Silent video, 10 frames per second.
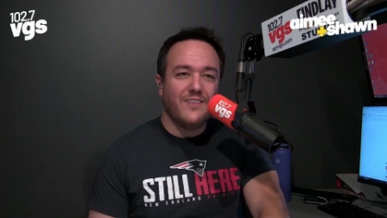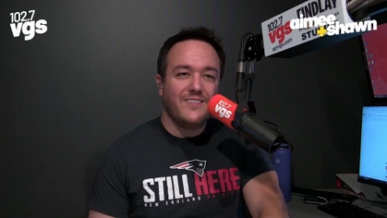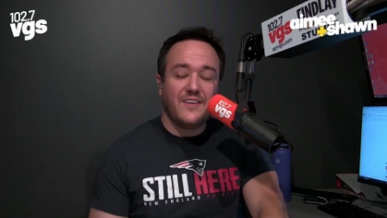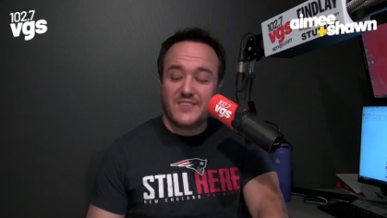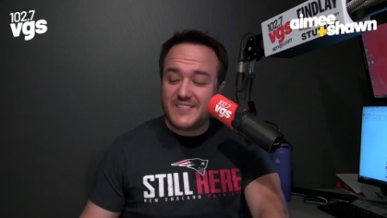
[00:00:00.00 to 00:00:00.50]

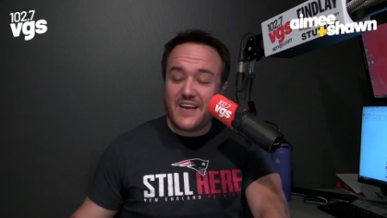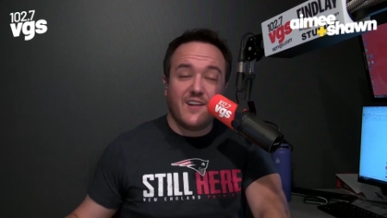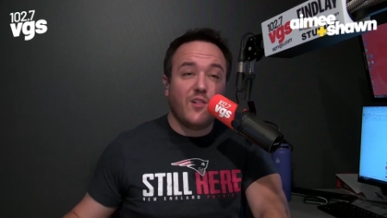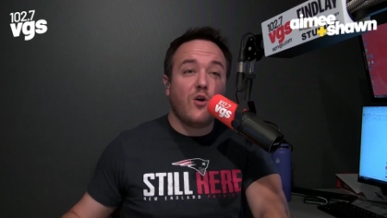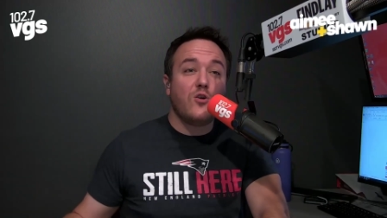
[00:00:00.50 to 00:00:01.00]
You have to set an
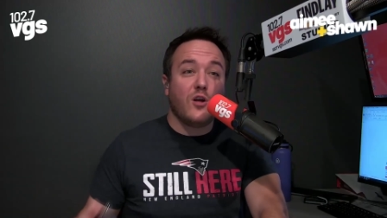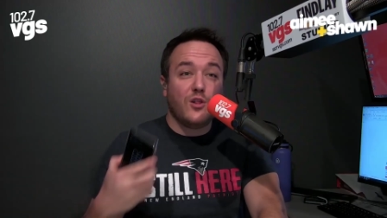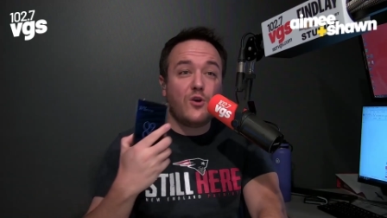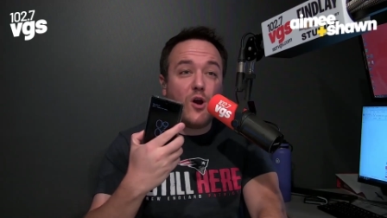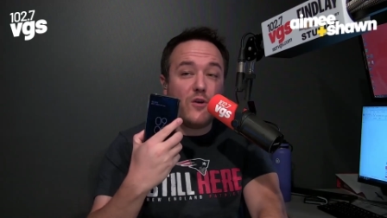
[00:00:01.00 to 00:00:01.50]

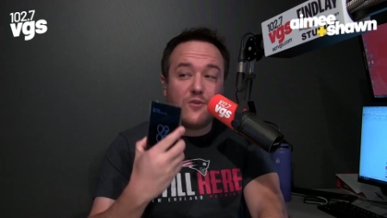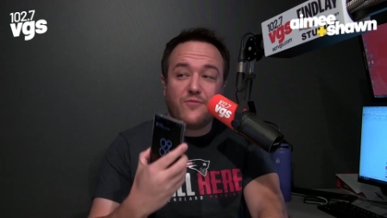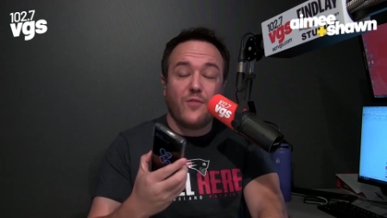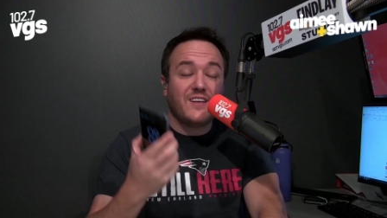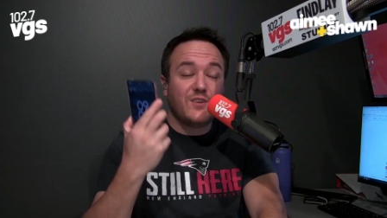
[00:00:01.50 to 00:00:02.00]
alert on your
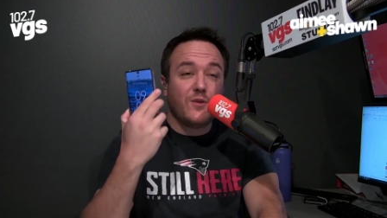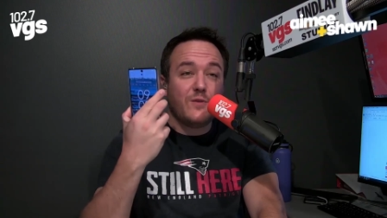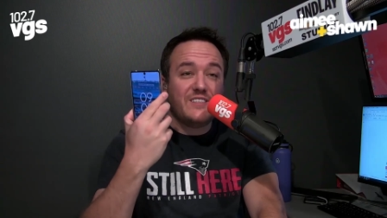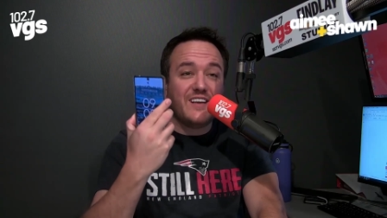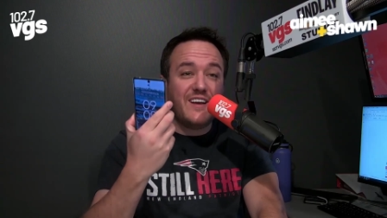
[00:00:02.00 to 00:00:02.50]
phone. That's the only
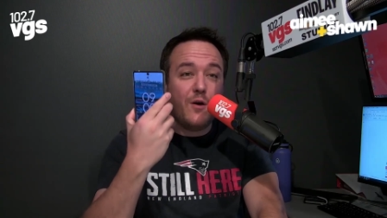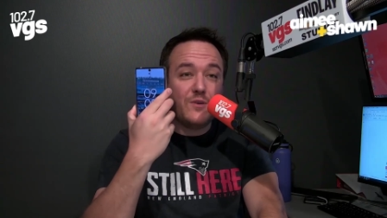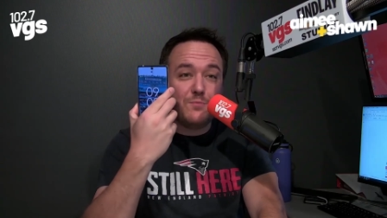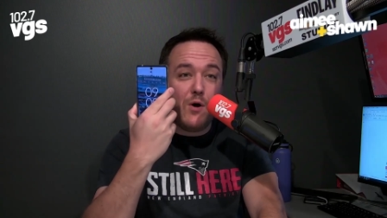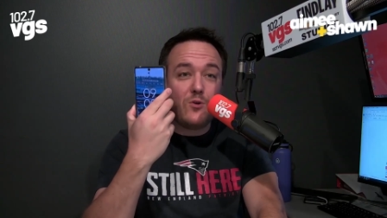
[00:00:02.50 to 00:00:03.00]
reason I know
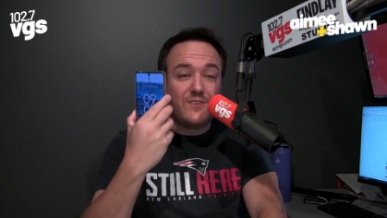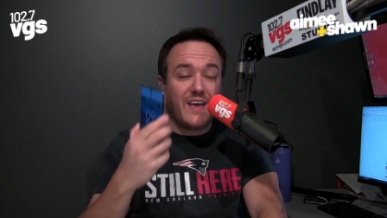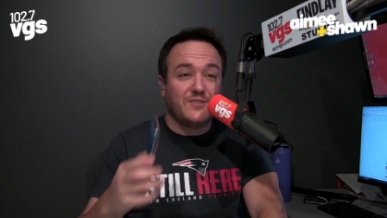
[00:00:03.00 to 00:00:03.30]
it's bulk day